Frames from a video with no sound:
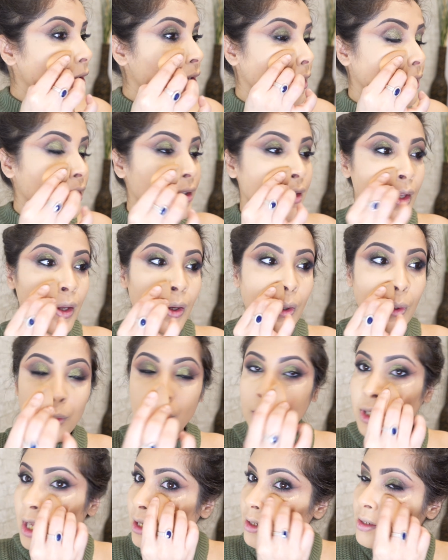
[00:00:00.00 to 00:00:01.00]

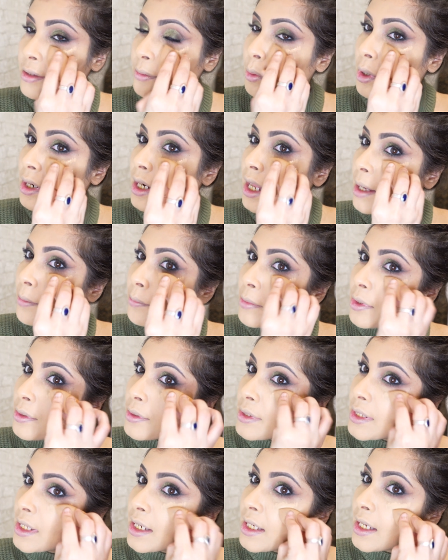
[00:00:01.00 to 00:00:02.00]
So that is what I'm
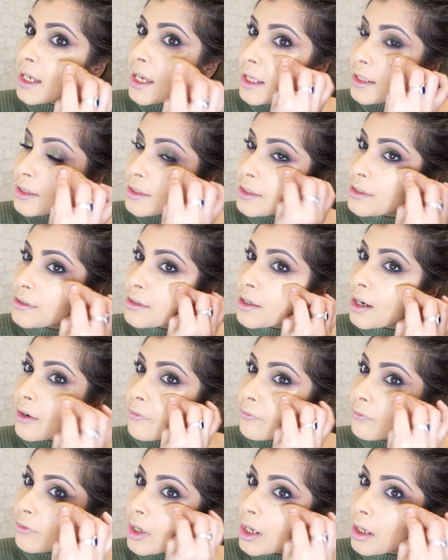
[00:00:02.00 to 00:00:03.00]
using, and these
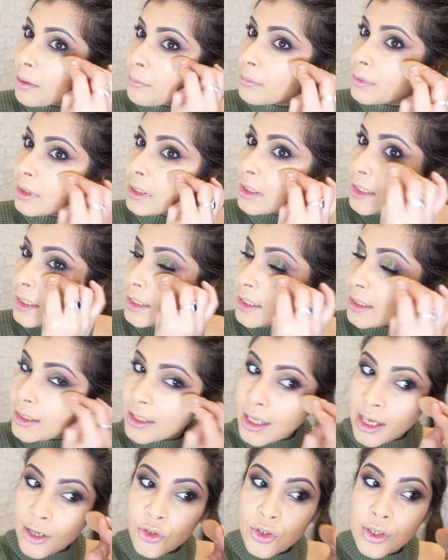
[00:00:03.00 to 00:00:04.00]
are from Lilly
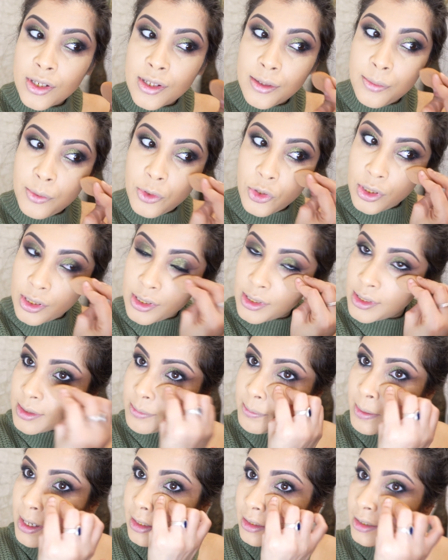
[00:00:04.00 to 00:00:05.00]
lashes, which is
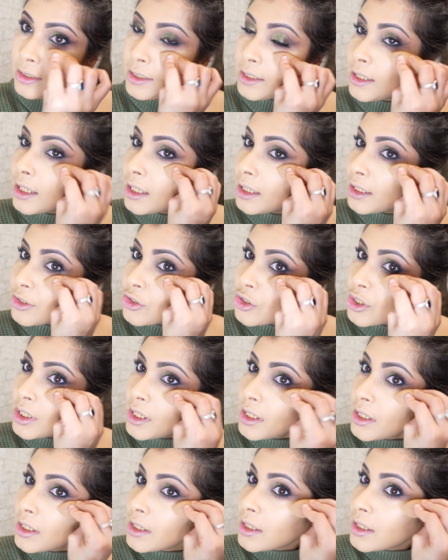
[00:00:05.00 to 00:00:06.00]
by Lilly Galici.